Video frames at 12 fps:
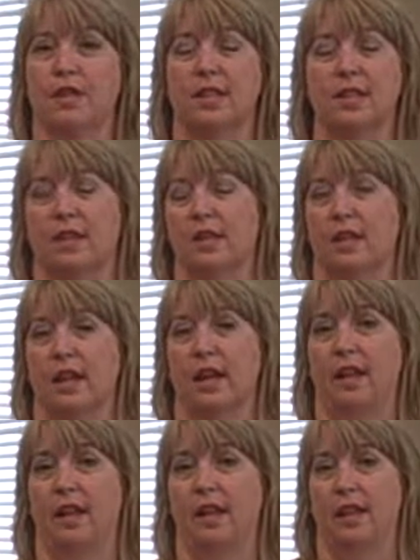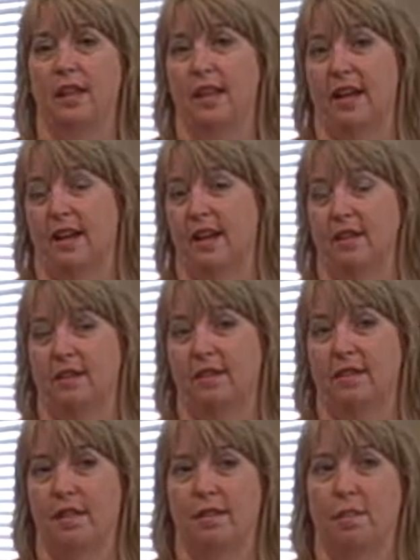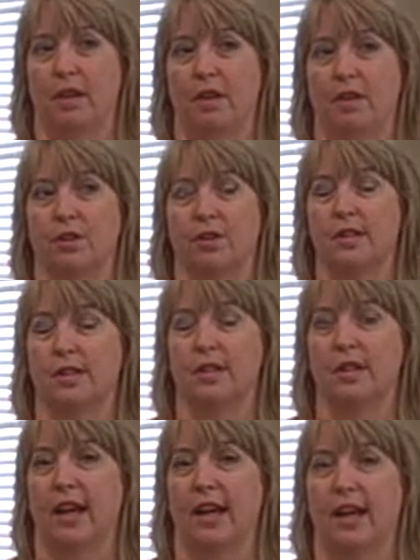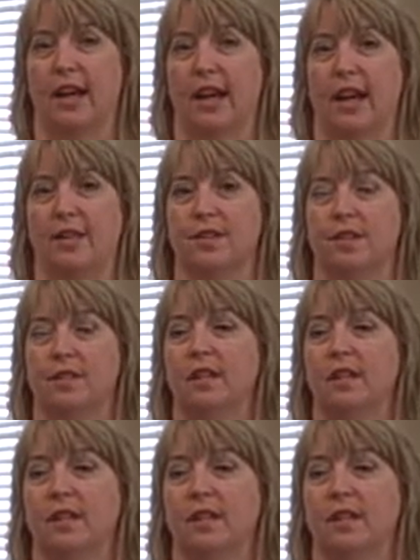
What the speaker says: and that the medical society has,